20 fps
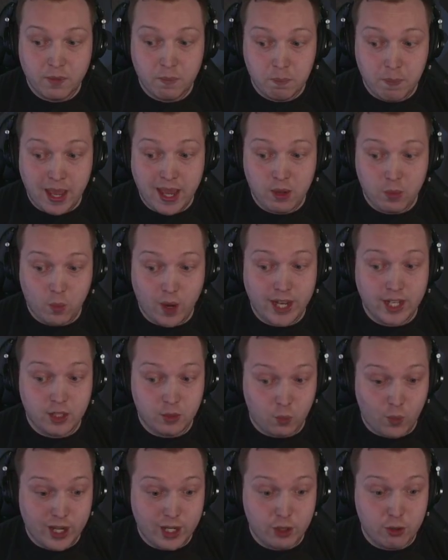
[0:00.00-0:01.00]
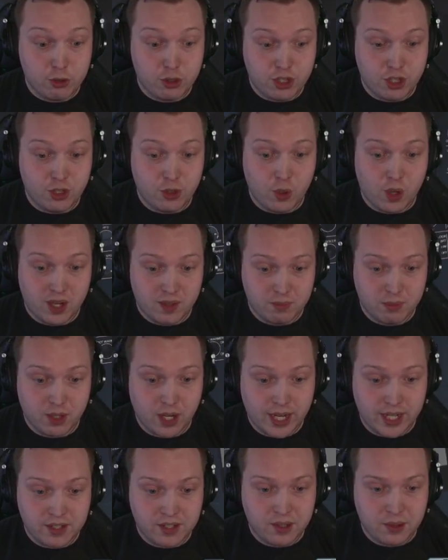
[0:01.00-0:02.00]
Mate, when you do
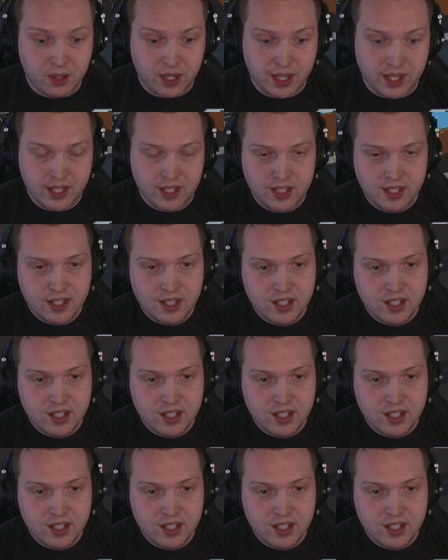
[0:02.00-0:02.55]
upgrade to it,